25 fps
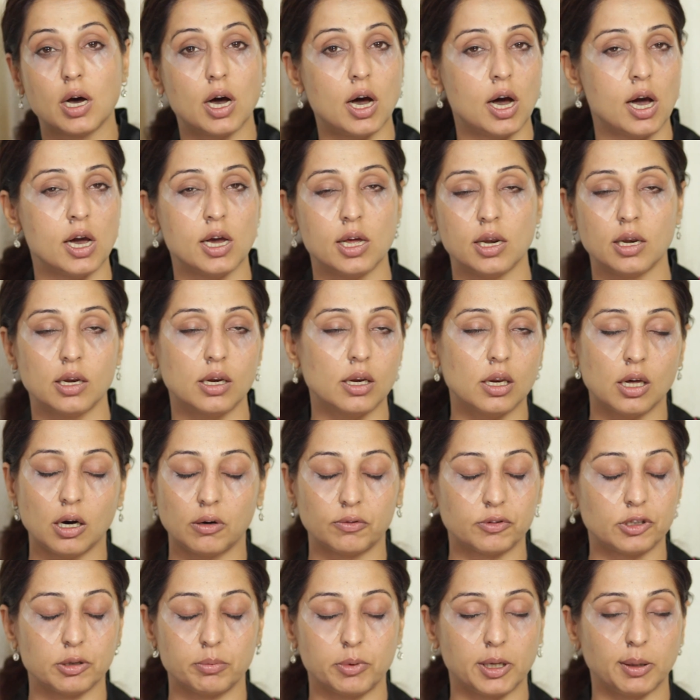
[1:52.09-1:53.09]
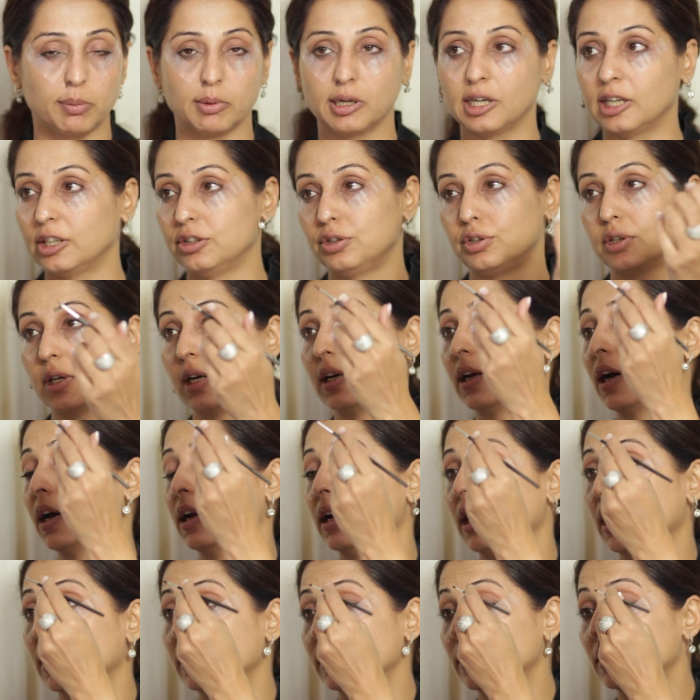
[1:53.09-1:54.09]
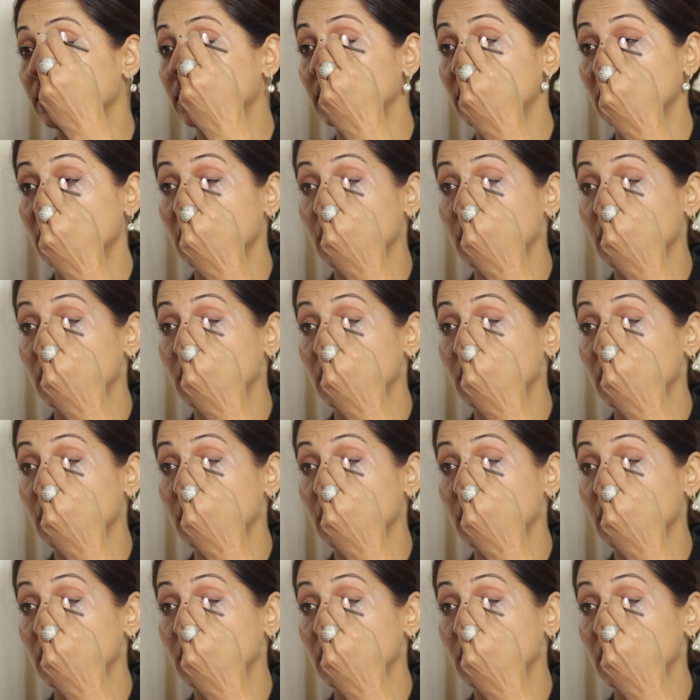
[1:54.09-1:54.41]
I love the Maybelline gel eyeliner.